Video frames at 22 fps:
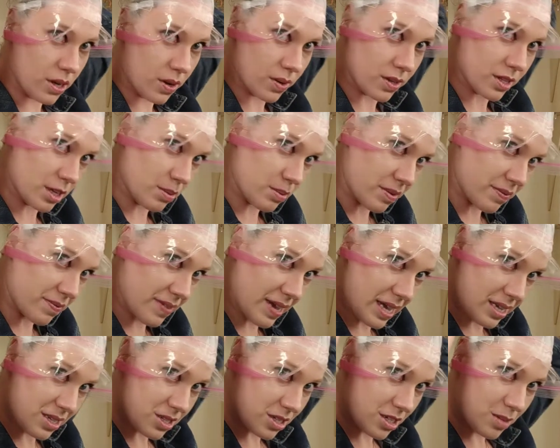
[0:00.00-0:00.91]
go a little bit
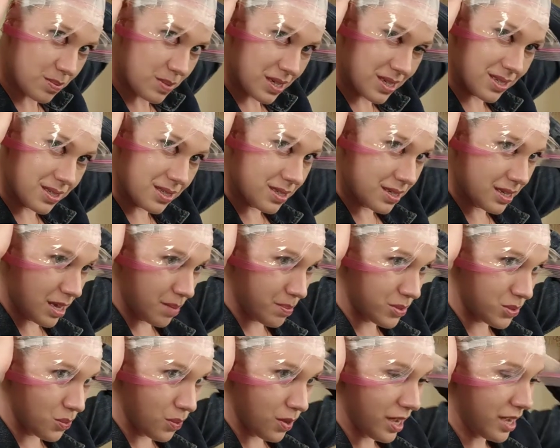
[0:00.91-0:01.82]
faster because the tape
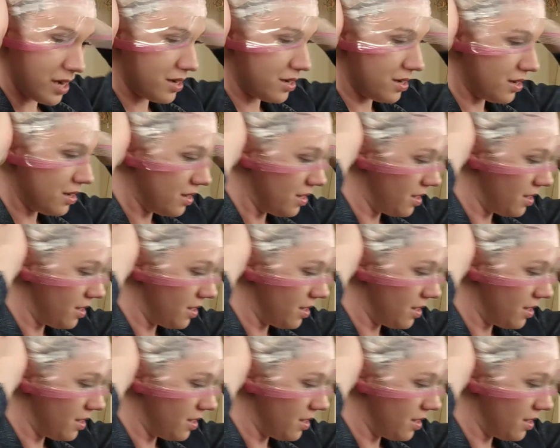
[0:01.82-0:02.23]
is wider.